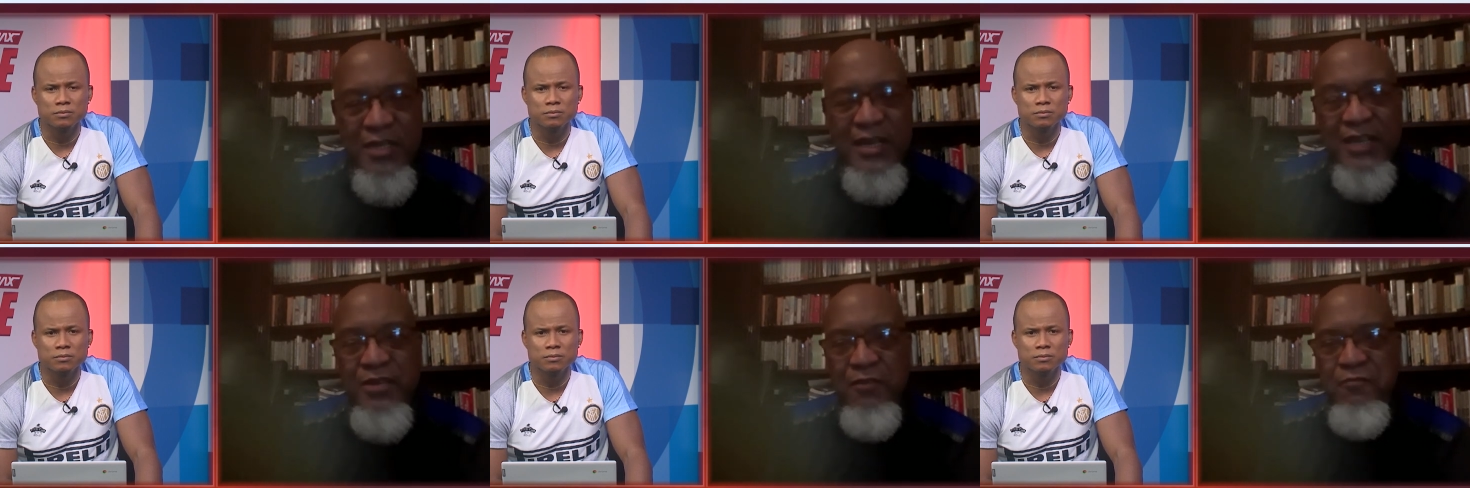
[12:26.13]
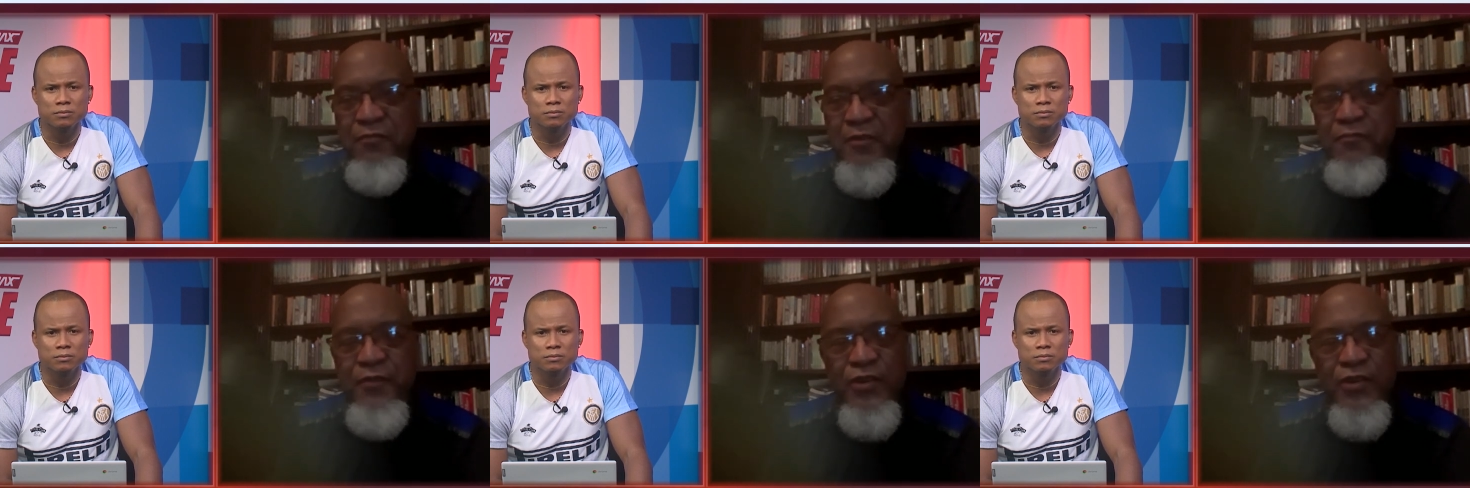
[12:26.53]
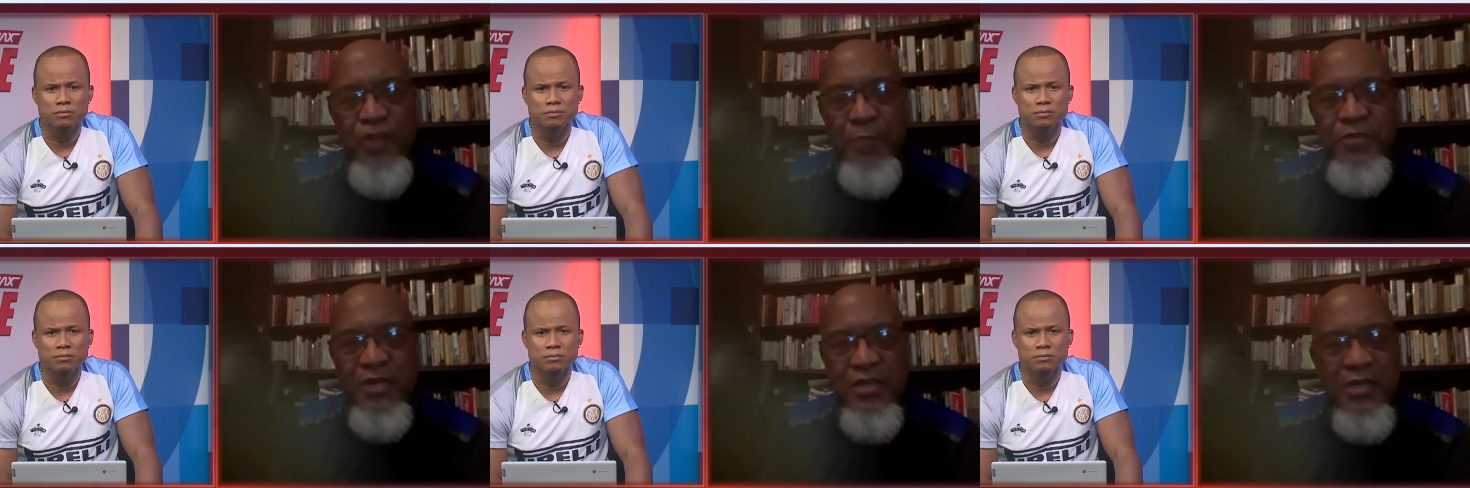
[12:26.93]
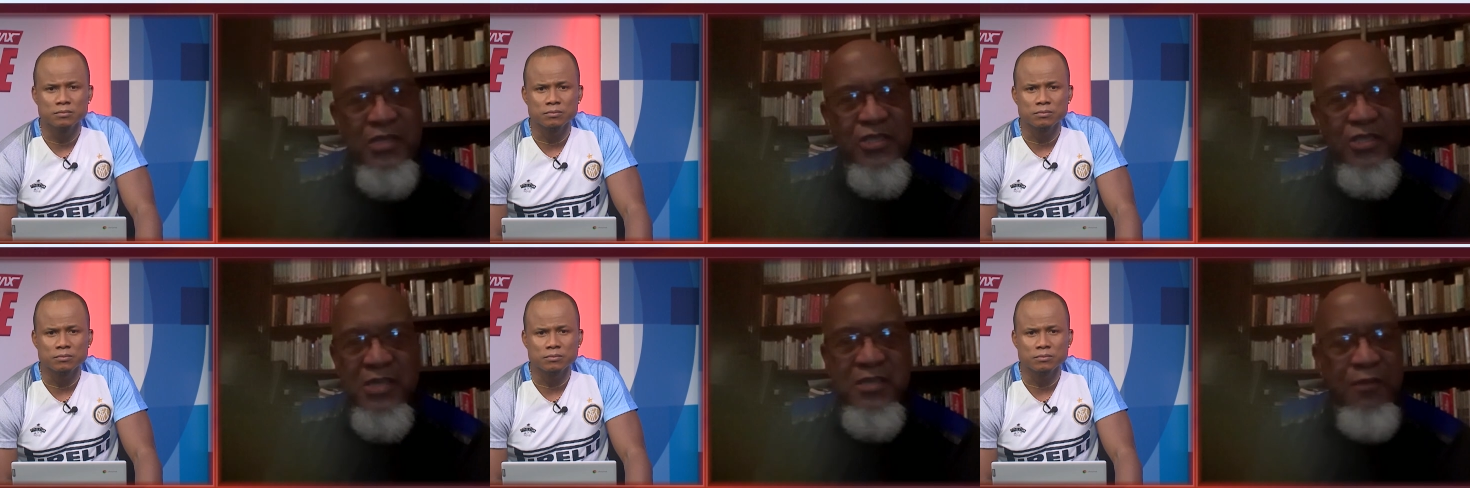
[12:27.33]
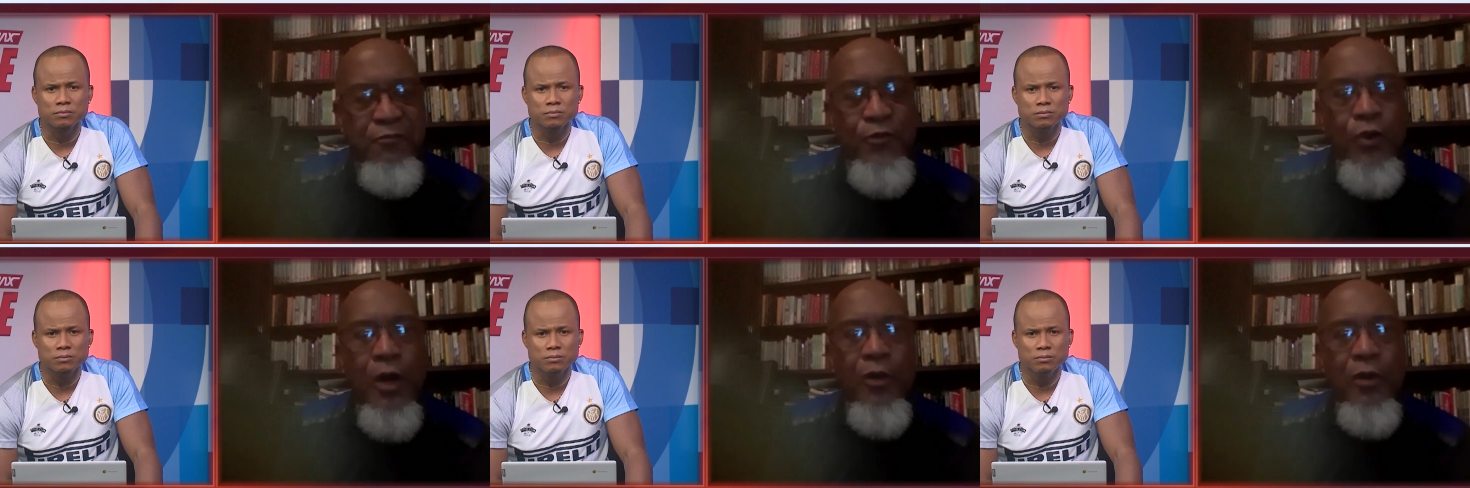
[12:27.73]
Speaker 1: of FIFA dropped on us just a
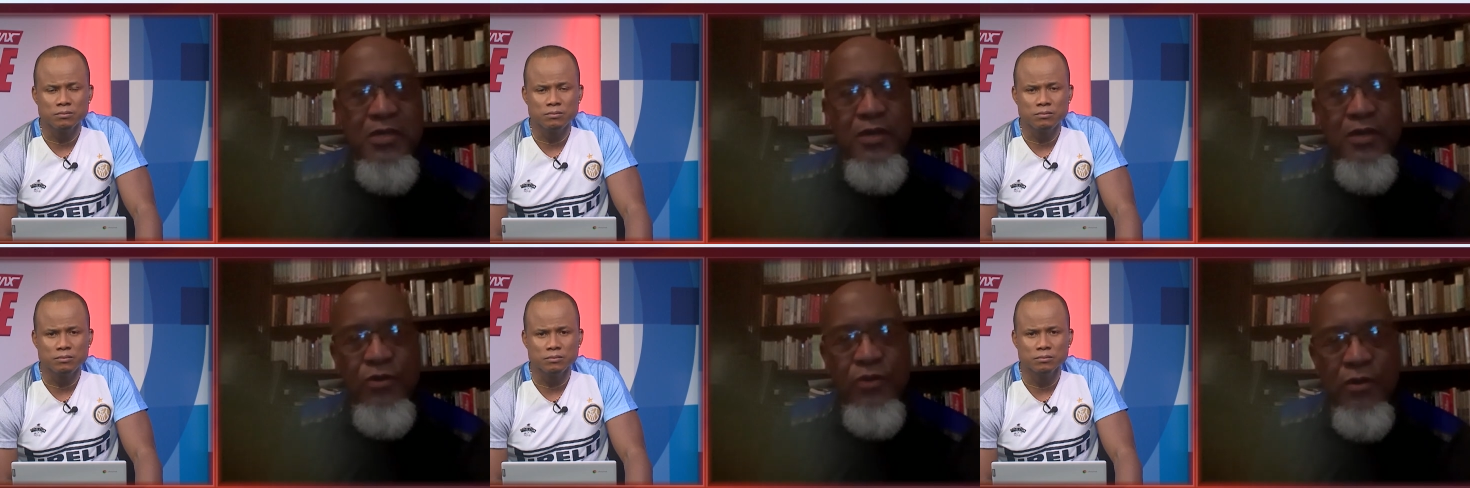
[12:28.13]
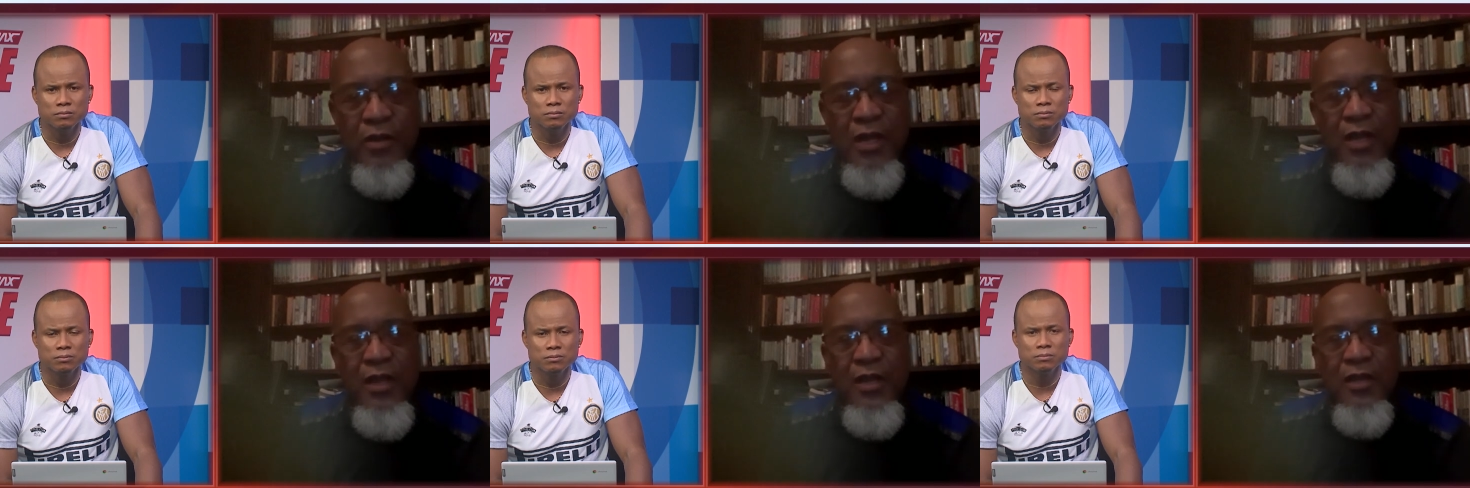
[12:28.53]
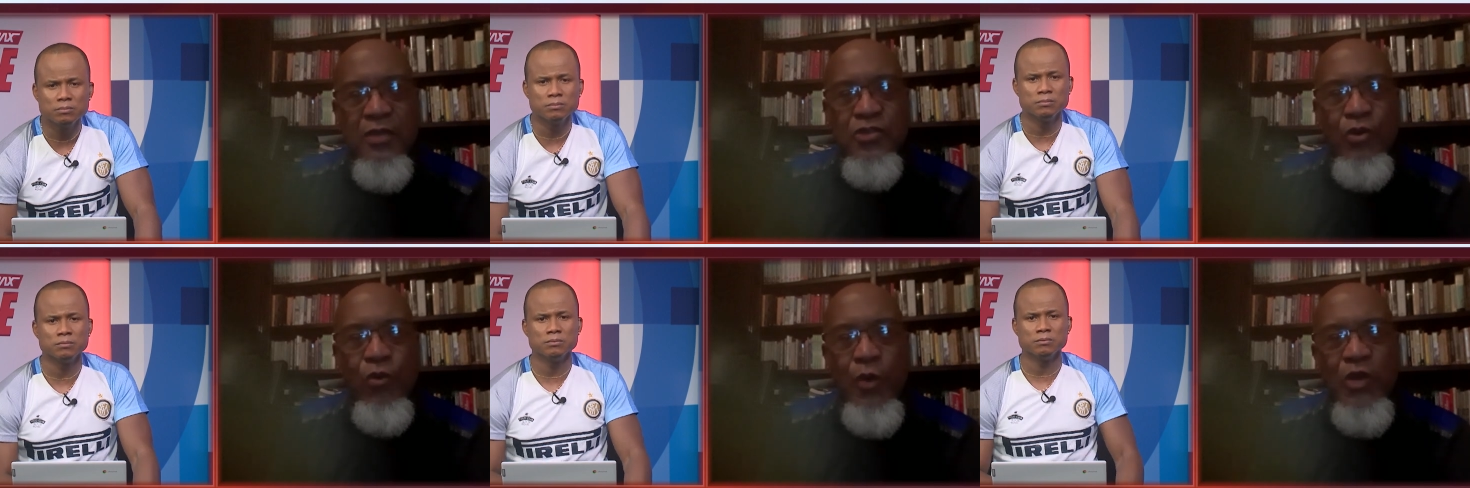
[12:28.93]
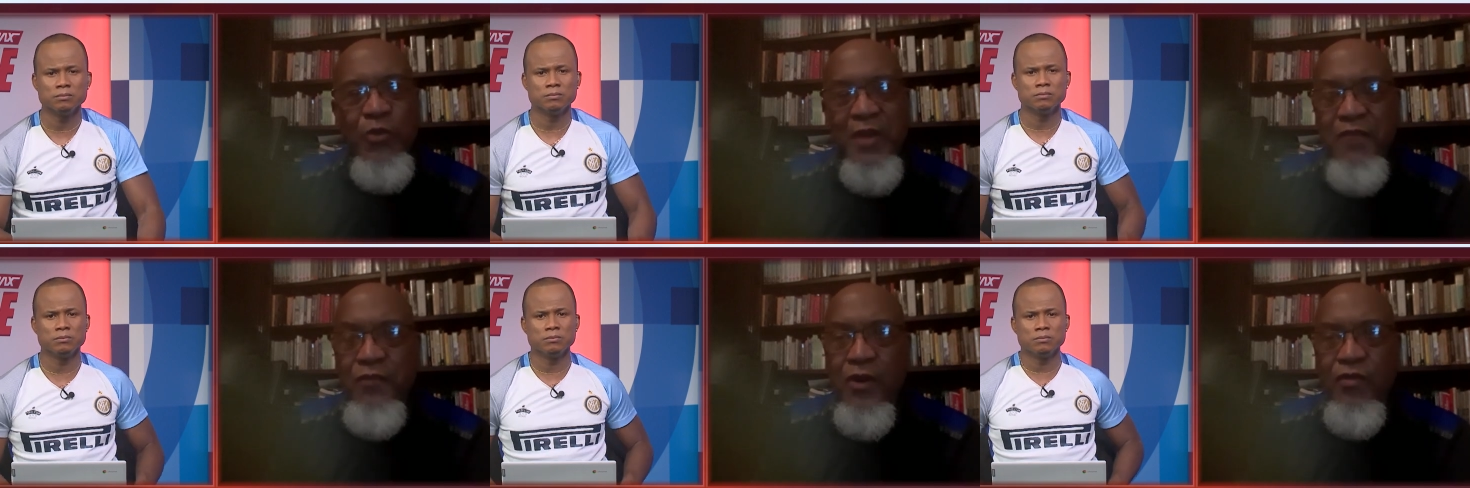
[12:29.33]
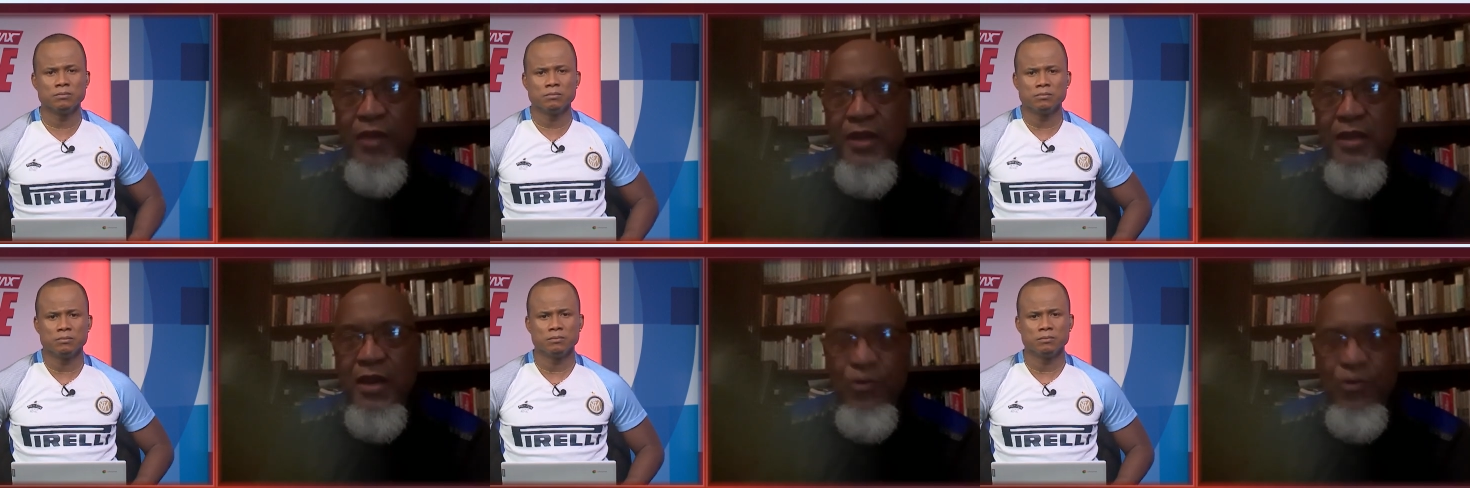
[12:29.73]
few hours ago. So what we have already,